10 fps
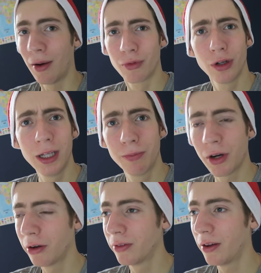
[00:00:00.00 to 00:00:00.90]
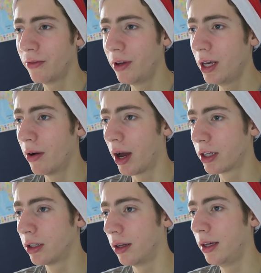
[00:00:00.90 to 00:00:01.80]
I'm really proud of that video
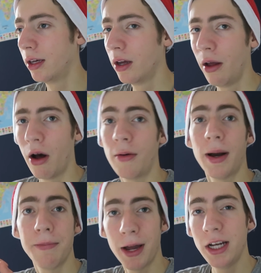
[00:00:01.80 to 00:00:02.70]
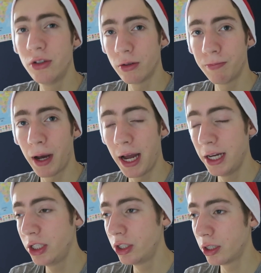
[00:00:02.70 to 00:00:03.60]
actually, on my Patreon
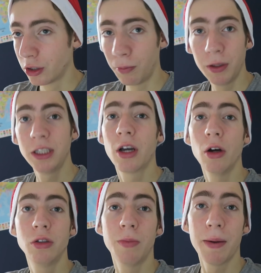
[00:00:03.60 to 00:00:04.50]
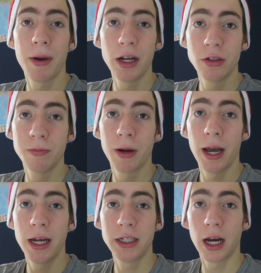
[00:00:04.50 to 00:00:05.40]
page. So please go to my Patreon
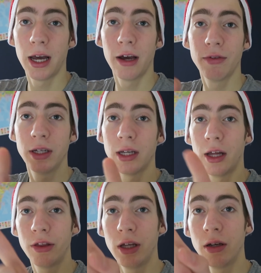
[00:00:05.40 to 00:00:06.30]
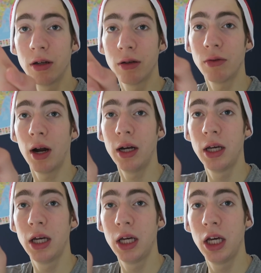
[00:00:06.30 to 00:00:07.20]
page. I have it, I think, right
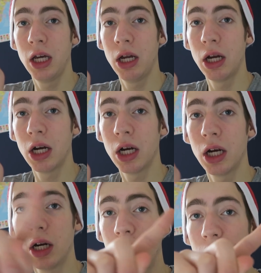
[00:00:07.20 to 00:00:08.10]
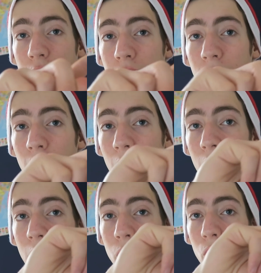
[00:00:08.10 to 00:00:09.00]
here,
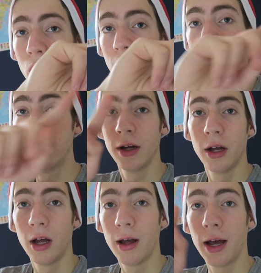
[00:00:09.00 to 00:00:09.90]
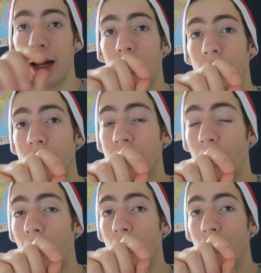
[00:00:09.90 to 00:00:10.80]
there in the corner. And
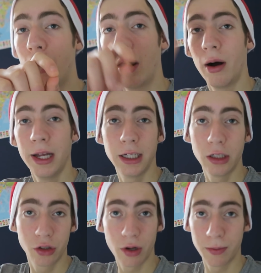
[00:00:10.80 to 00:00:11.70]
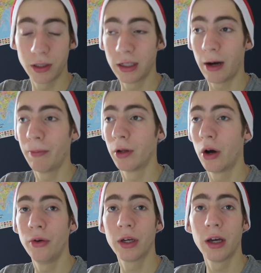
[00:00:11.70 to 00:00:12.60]
also in the description down
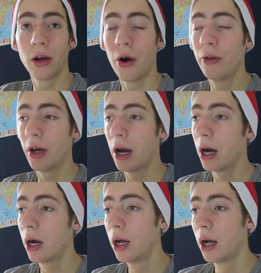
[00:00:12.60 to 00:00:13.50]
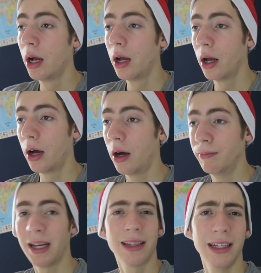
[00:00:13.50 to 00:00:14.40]
below, you can go there.
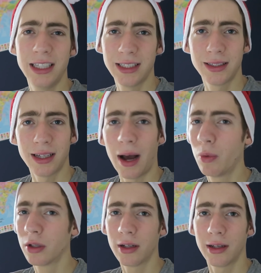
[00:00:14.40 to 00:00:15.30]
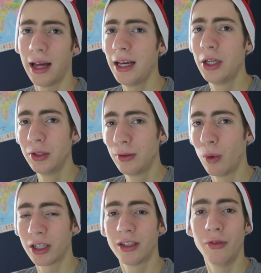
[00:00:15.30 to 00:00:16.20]
At least I would like you to
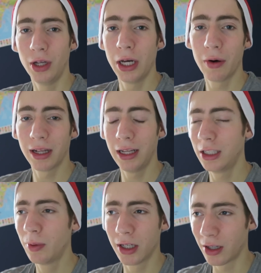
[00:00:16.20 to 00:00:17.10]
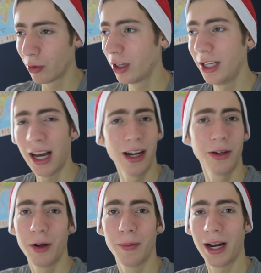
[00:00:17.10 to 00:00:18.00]
watch the video at least, because I
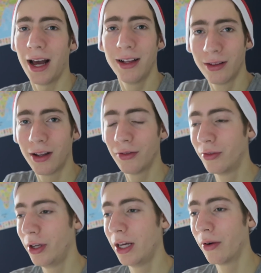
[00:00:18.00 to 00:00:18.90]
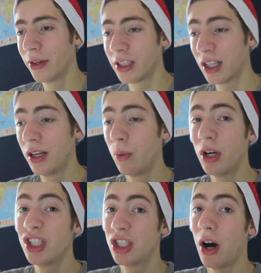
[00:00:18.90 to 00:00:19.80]
don't know, but I love the video, and there's actually
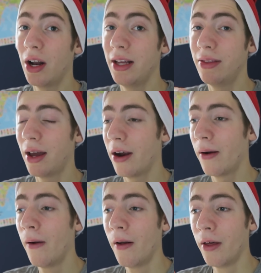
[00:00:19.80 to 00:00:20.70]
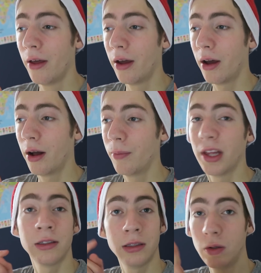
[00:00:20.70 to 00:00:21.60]
one shot in there
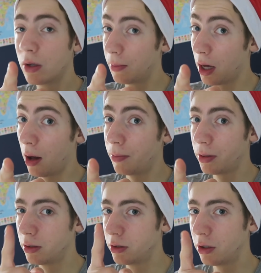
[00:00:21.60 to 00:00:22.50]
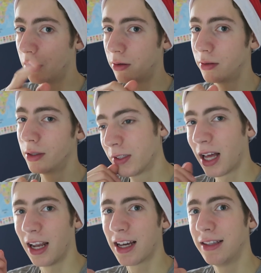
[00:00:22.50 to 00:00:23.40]
that's still coming up. So it's
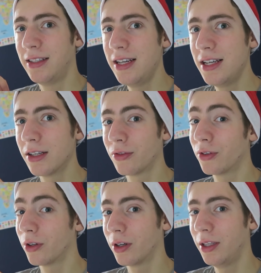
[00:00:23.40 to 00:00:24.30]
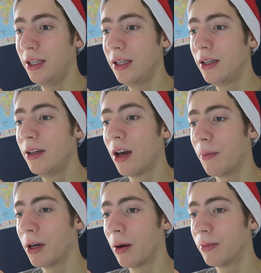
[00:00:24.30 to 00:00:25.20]
kind of like a teaser for the
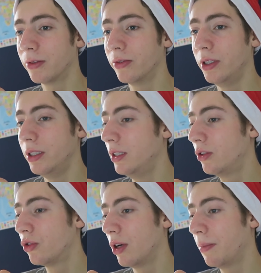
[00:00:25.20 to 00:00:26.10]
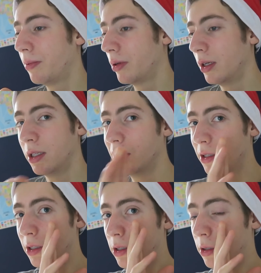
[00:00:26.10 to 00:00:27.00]
coming up of the trip.
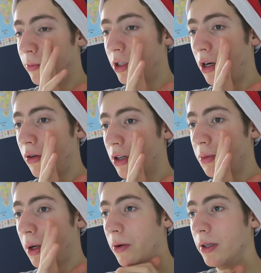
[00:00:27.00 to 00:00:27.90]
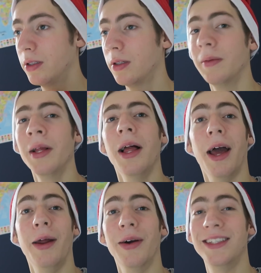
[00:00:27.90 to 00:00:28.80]
Tire exploded.
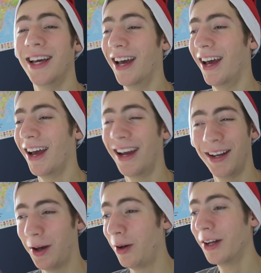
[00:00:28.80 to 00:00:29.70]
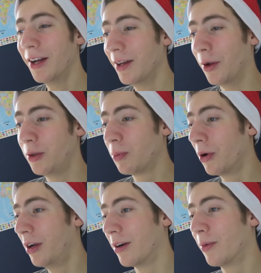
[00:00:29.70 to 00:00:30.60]
Anyways, no
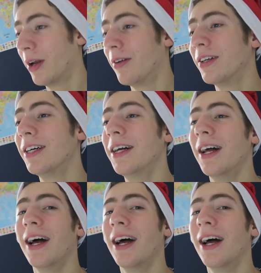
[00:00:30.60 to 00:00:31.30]
spoiler or whatever.